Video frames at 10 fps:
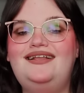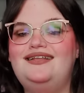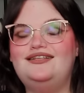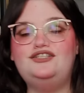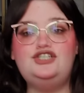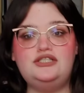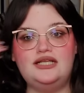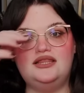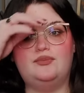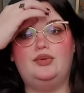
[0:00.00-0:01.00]
then just
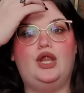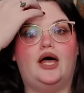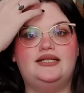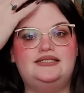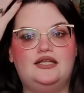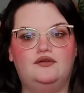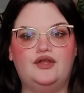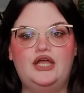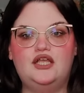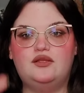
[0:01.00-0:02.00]
like the plot
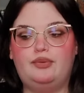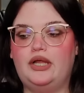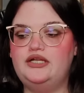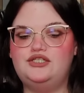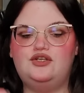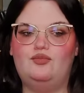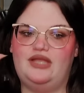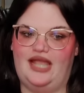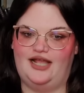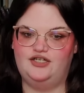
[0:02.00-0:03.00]
itself, the plot is so
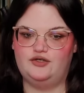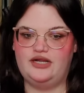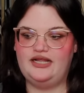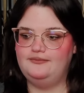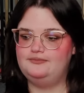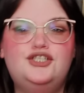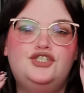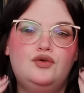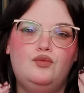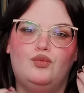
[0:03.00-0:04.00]
meandering and
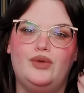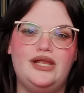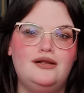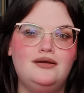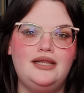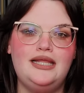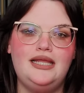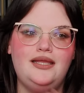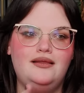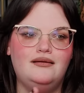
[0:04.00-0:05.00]
so
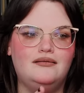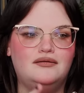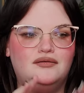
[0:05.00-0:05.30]
weirdly,